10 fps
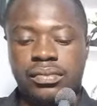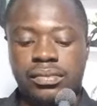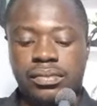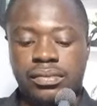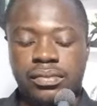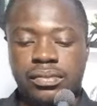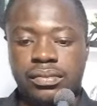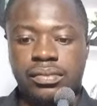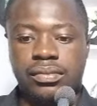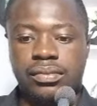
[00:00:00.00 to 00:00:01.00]

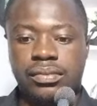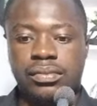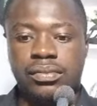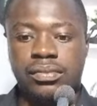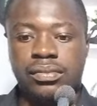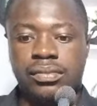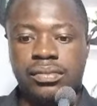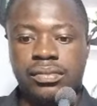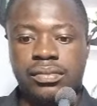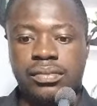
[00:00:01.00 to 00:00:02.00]

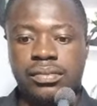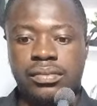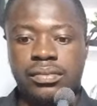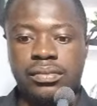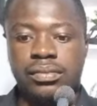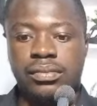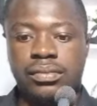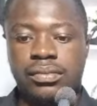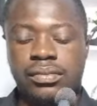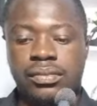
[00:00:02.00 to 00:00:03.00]
Nobody speaks.